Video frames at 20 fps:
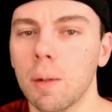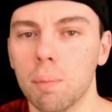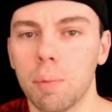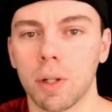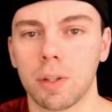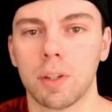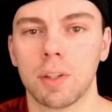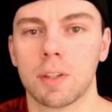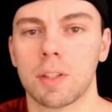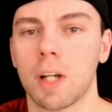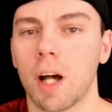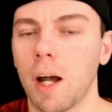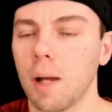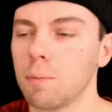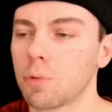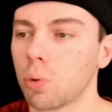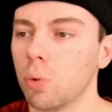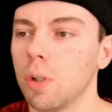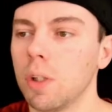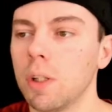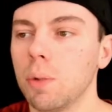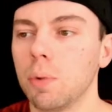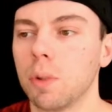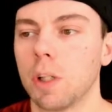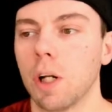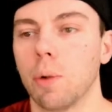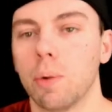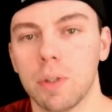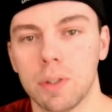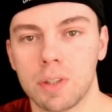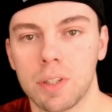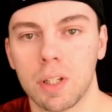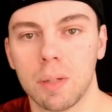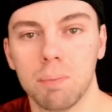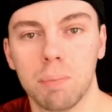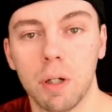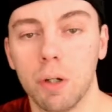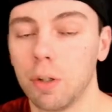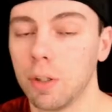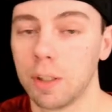But the times when he would go into the
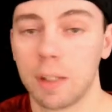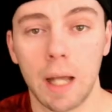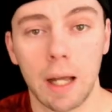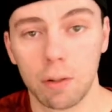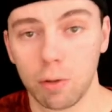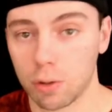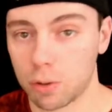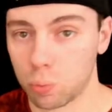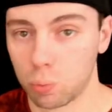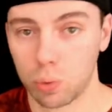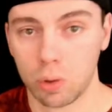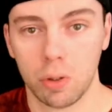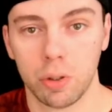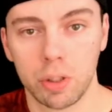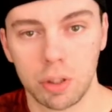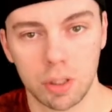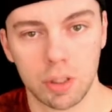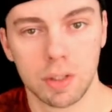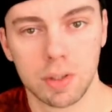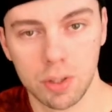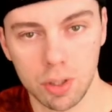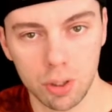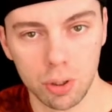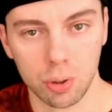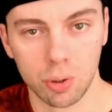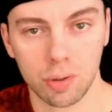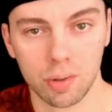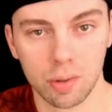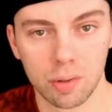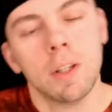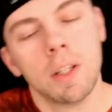building, that looked really good too.